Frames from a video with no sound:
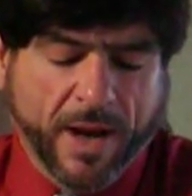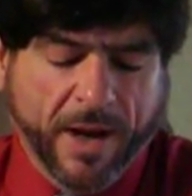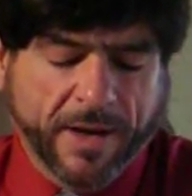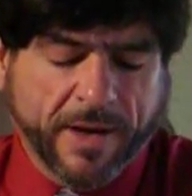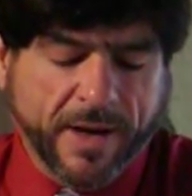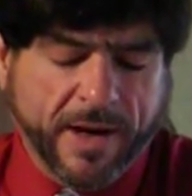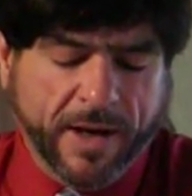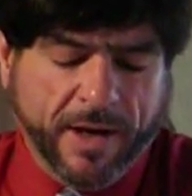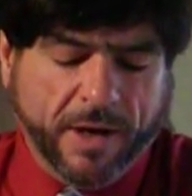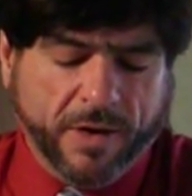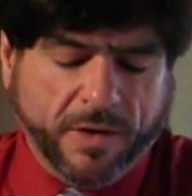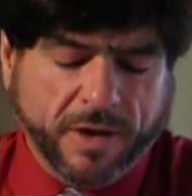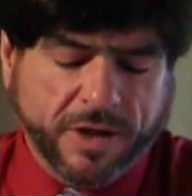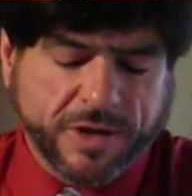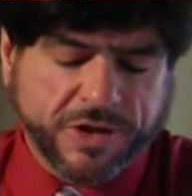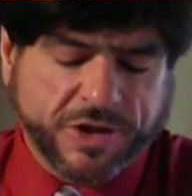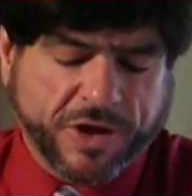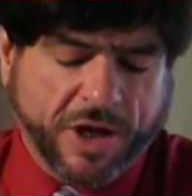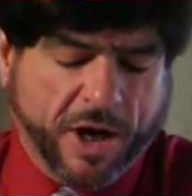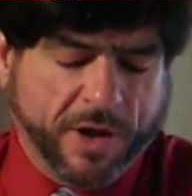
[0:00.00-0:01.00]
And
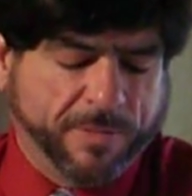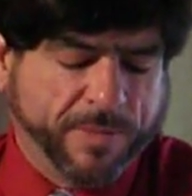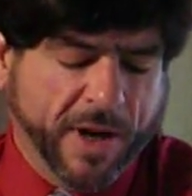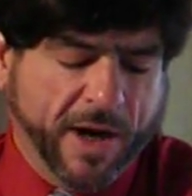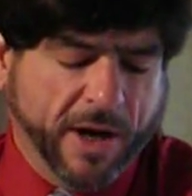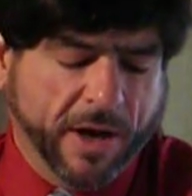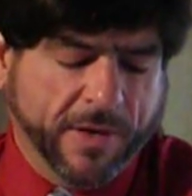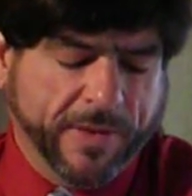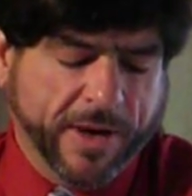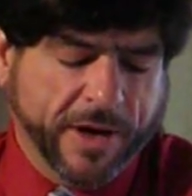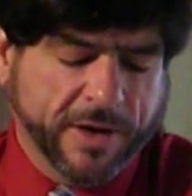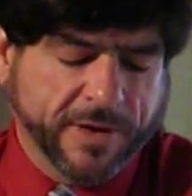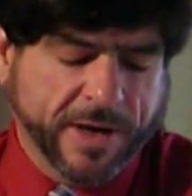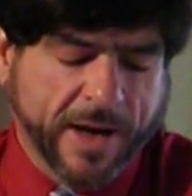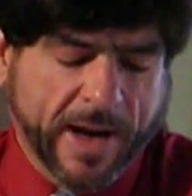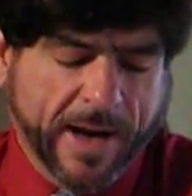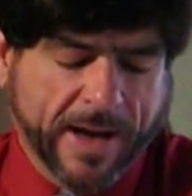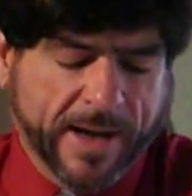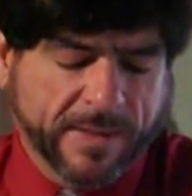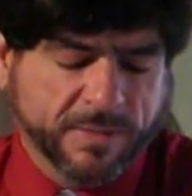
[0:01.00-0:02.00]
Aaron shall bear their
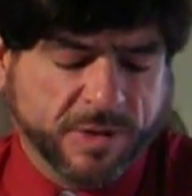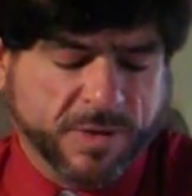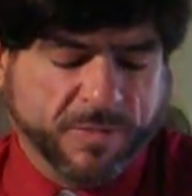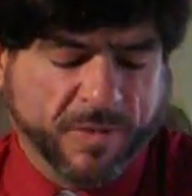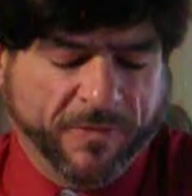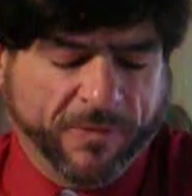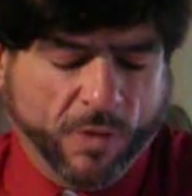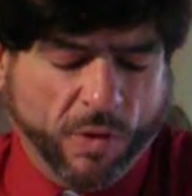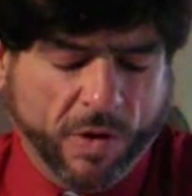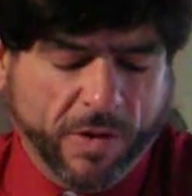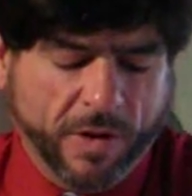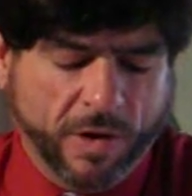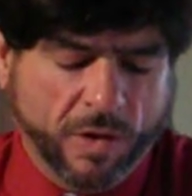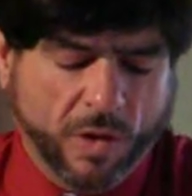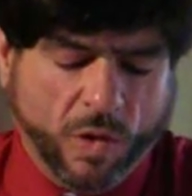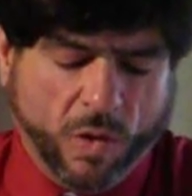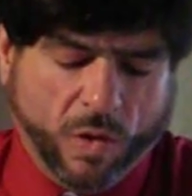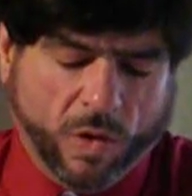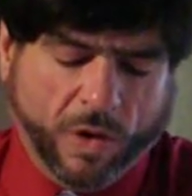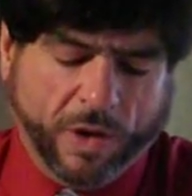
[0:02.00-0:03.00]
names before the
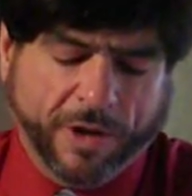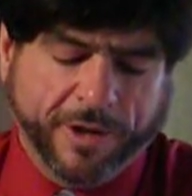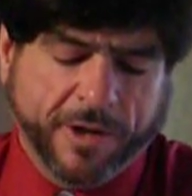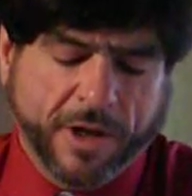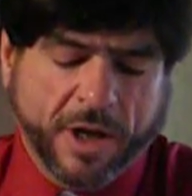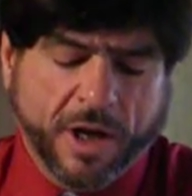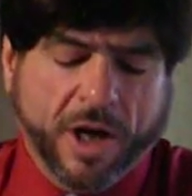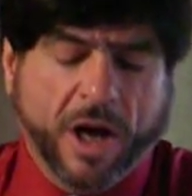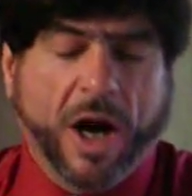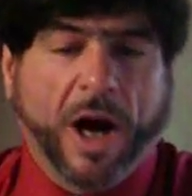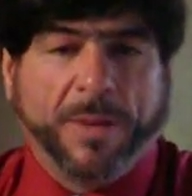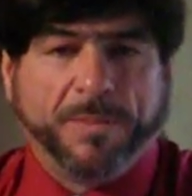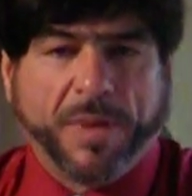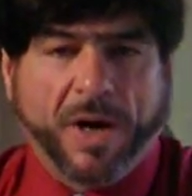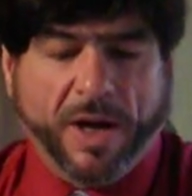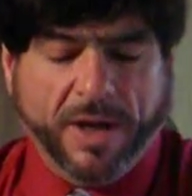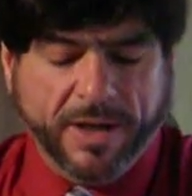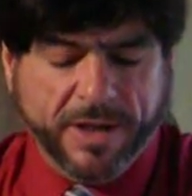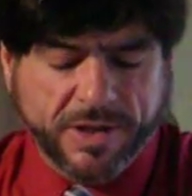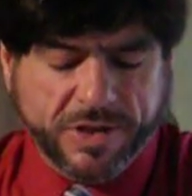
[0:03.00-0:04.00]
Lord
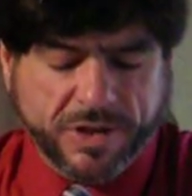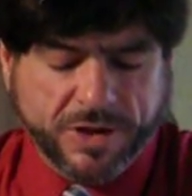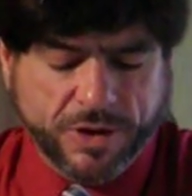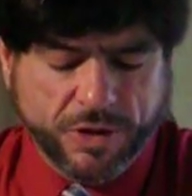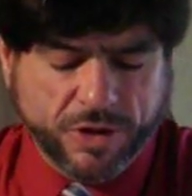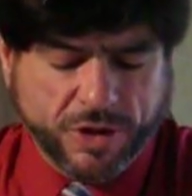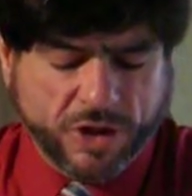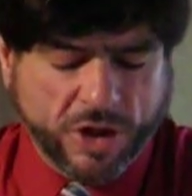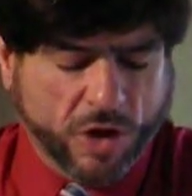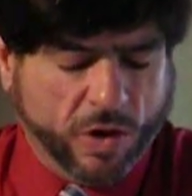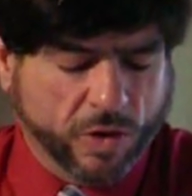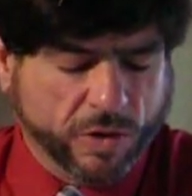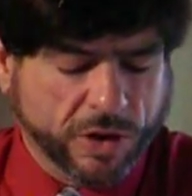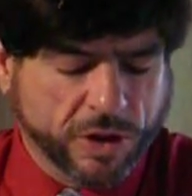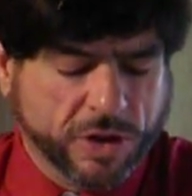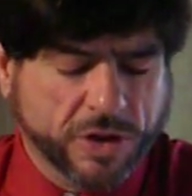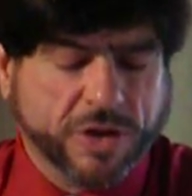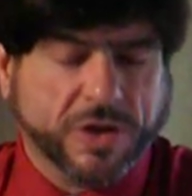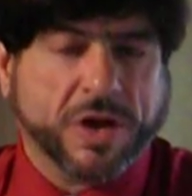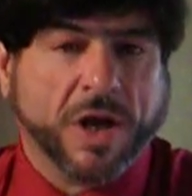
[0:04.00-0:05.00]
upon his 2
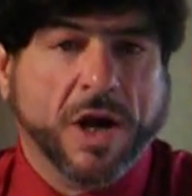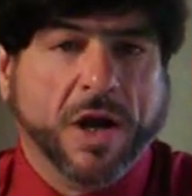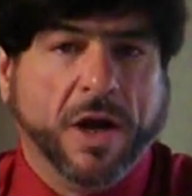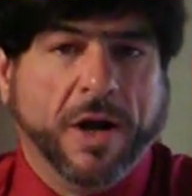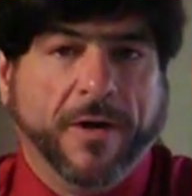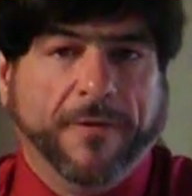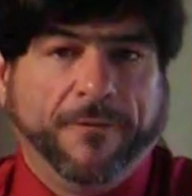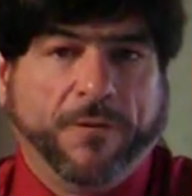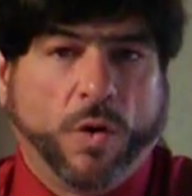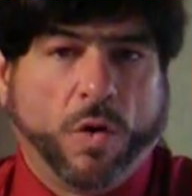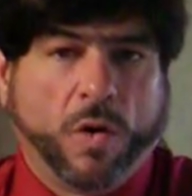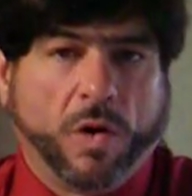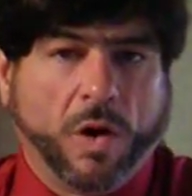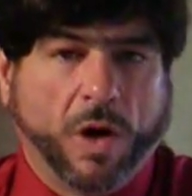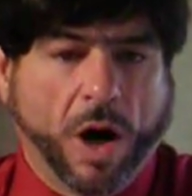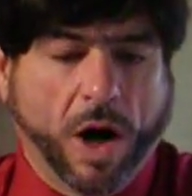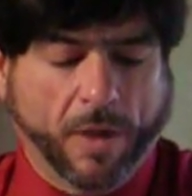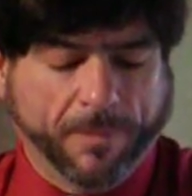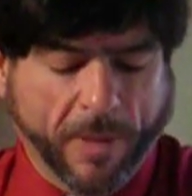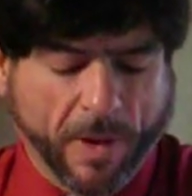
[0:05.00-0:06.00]
shoulders
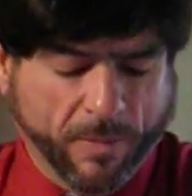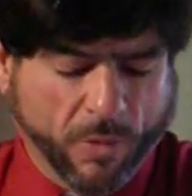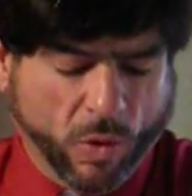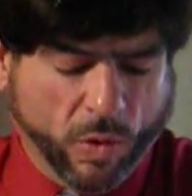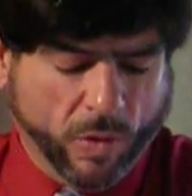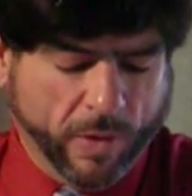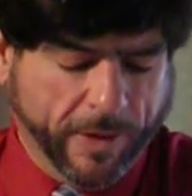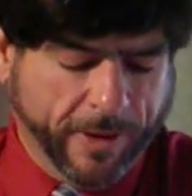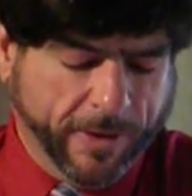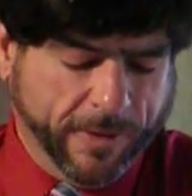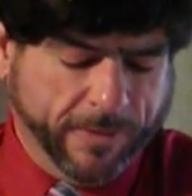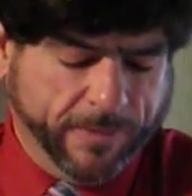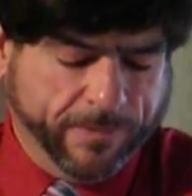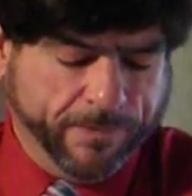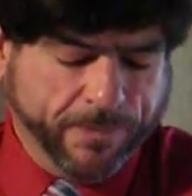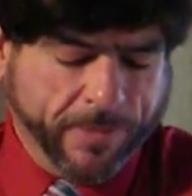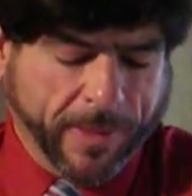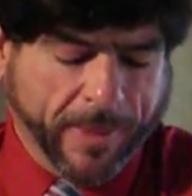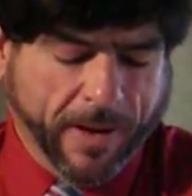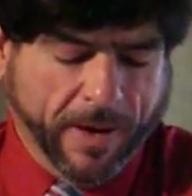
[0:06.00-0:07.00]
for a memorial.
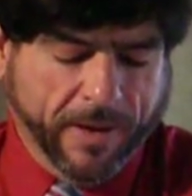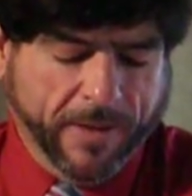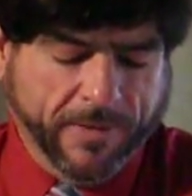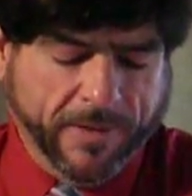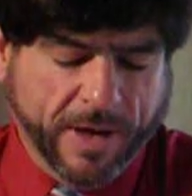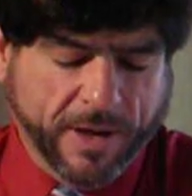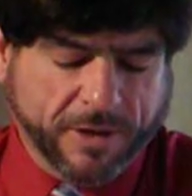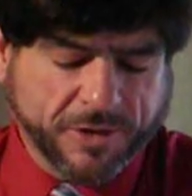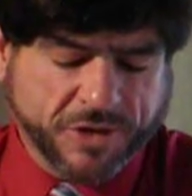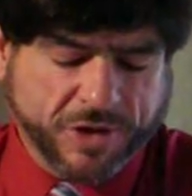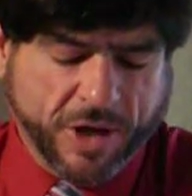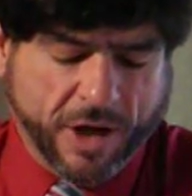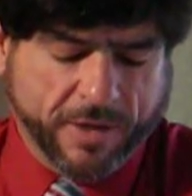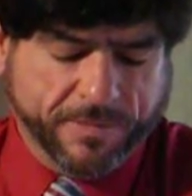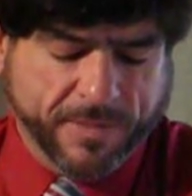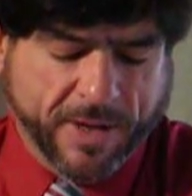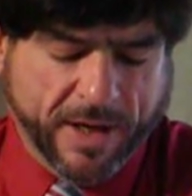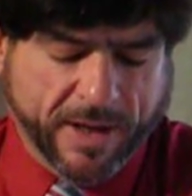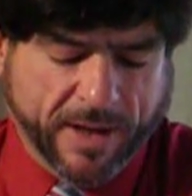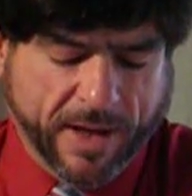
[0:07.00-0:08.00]
And thou
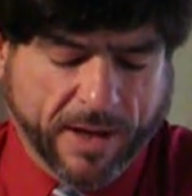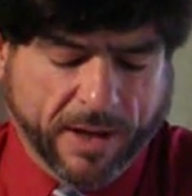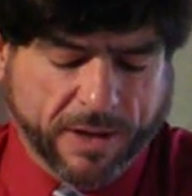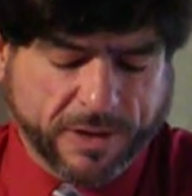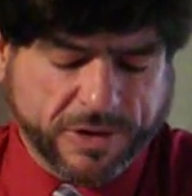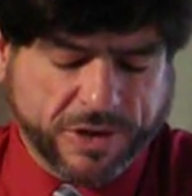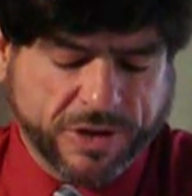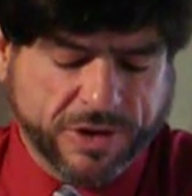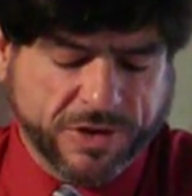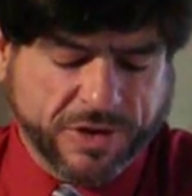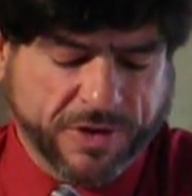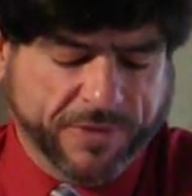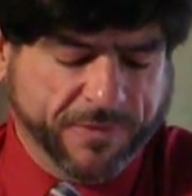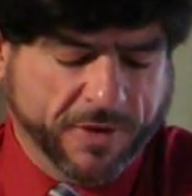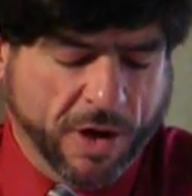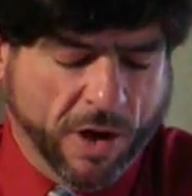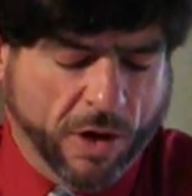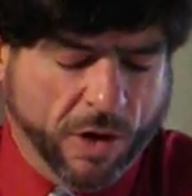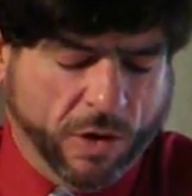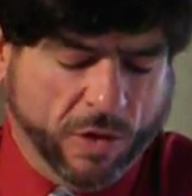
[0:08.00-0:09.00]
shalt make ouches
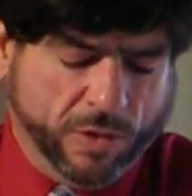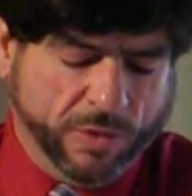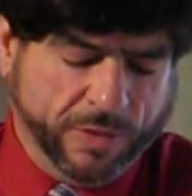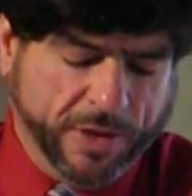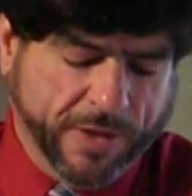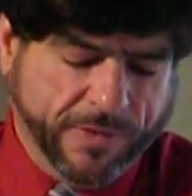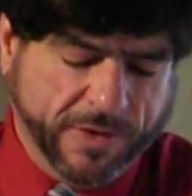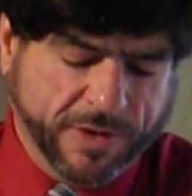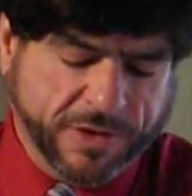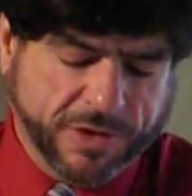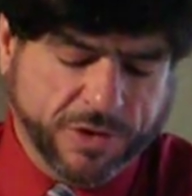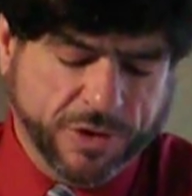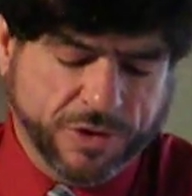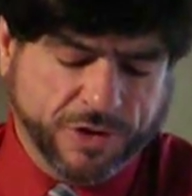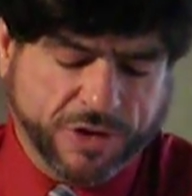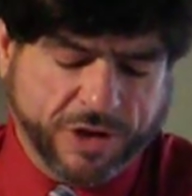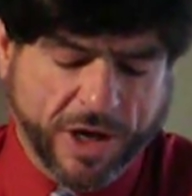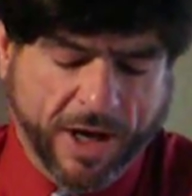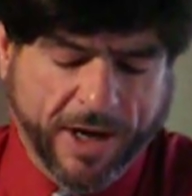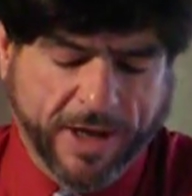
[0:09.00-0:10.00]
of gold, and the 2
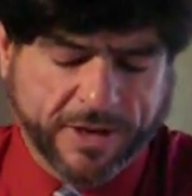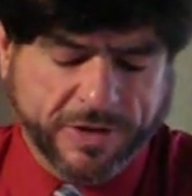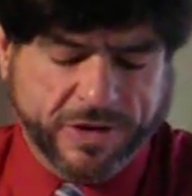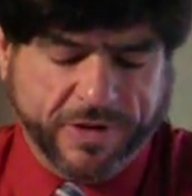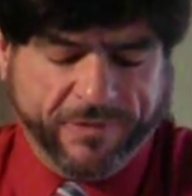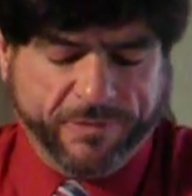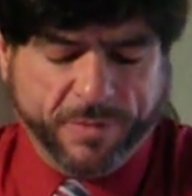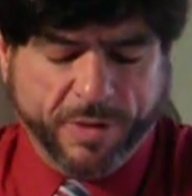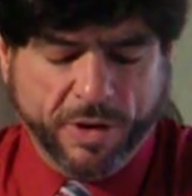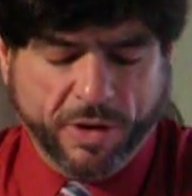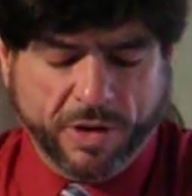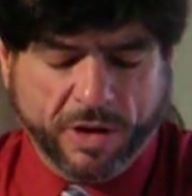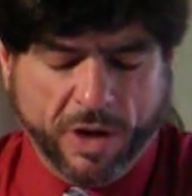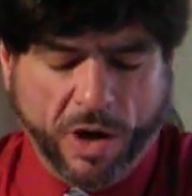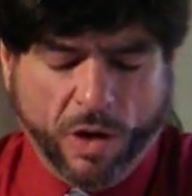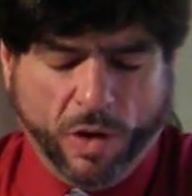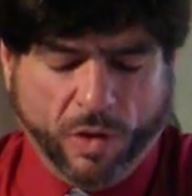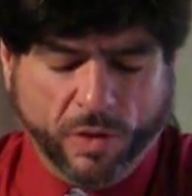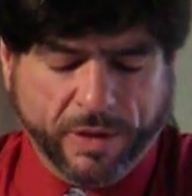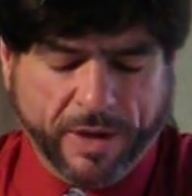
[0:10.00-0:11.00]
chains of pure
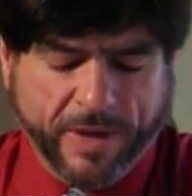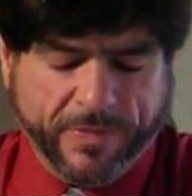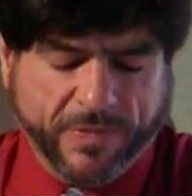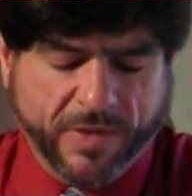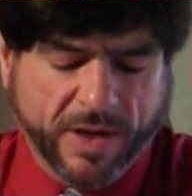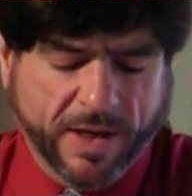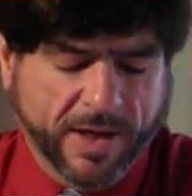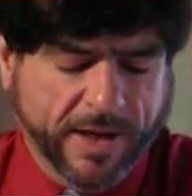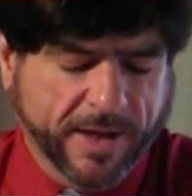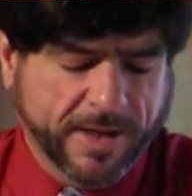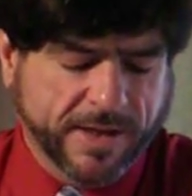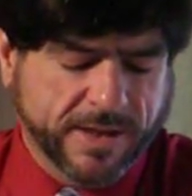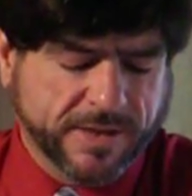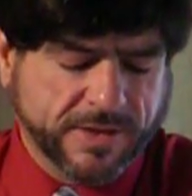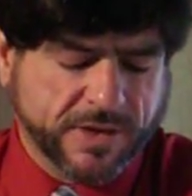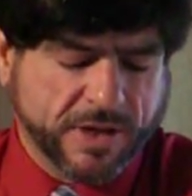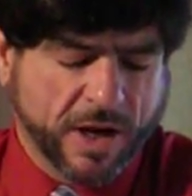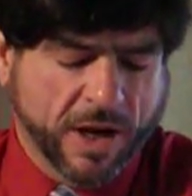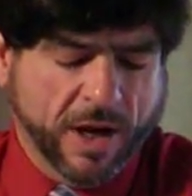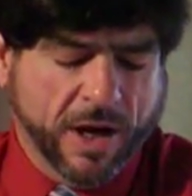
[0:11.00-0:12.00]
gold at the
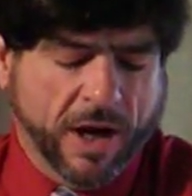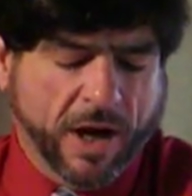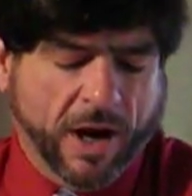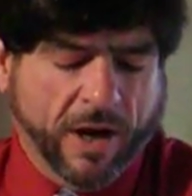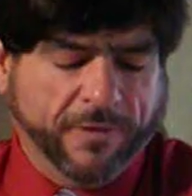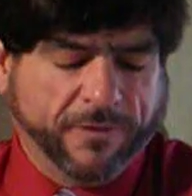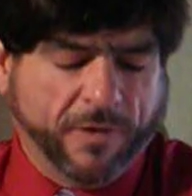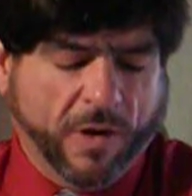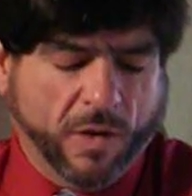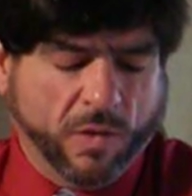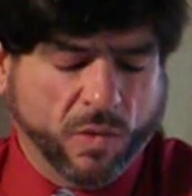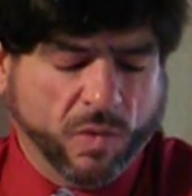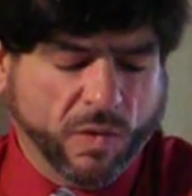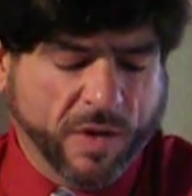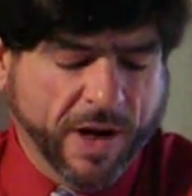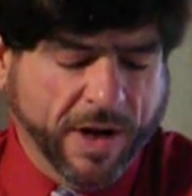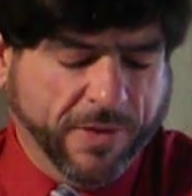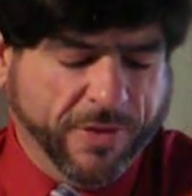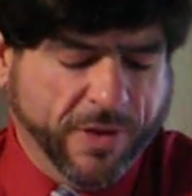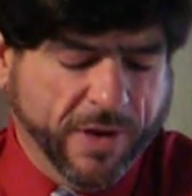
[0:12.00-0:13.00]
ends of
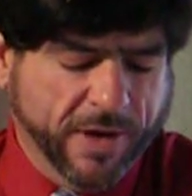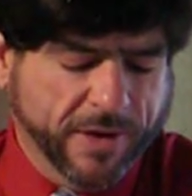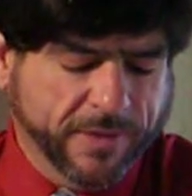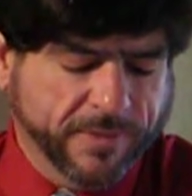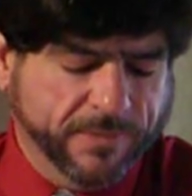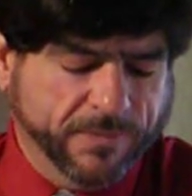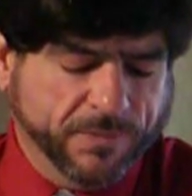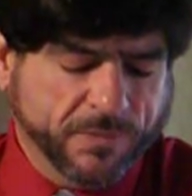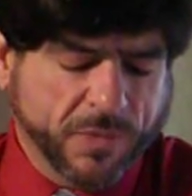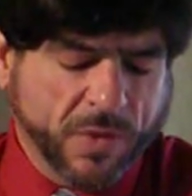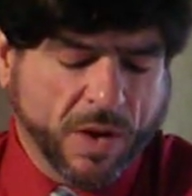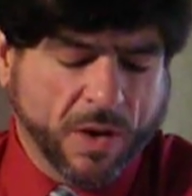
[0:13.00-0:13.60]
wreathen